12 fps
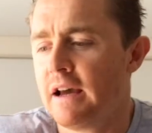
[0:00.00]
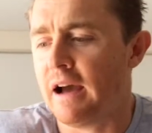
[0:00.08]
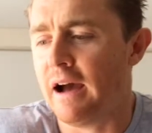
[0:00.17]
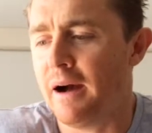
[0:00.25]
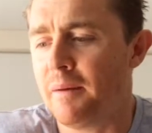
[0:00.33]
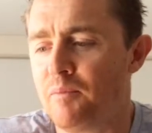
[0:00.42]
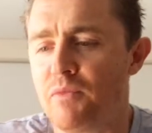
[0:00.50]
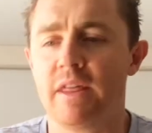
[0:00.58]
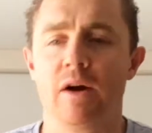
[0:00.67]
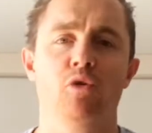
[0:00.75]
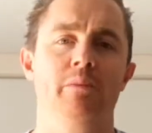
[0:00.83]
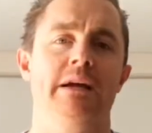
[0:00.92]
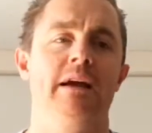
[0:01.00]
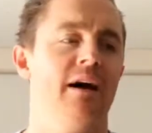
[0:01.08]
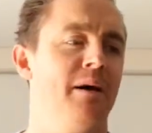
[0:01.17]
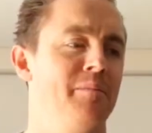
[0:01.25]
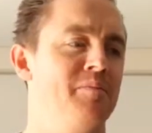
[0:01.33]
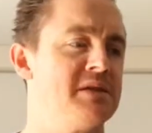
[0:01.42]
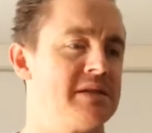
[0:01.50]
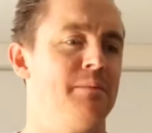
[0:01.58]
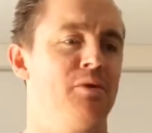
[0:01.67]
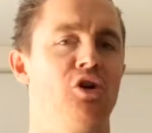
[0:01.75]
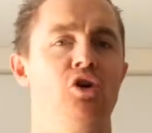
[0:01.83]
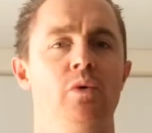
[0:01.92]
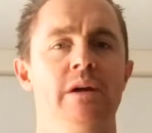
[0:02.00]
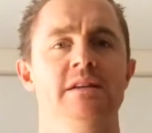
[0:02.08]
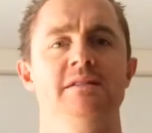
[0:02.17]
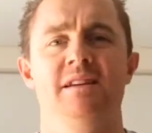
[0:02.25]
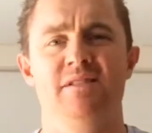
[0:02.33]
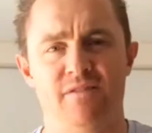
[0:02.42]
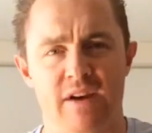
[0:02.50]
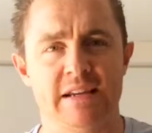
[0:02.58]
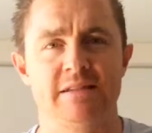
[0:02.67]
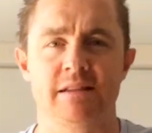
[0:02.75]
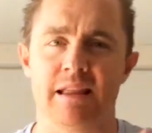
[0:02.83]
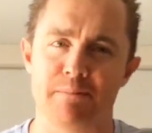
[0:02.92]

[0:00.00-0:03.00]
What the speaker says: They will become someone who is invested,